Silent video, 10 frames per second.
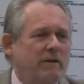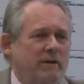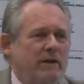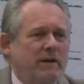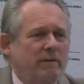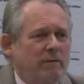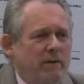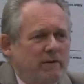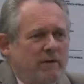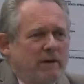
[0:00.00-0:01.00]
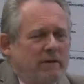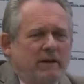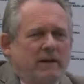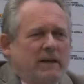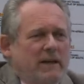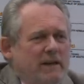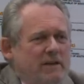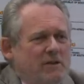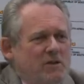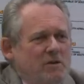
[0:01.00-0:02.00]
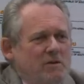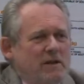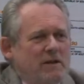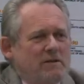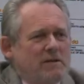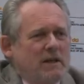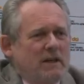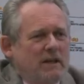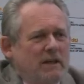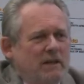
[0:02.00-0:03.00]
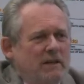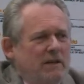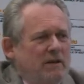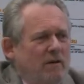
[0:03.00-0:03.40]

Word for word: going there. We went around the, the studios in,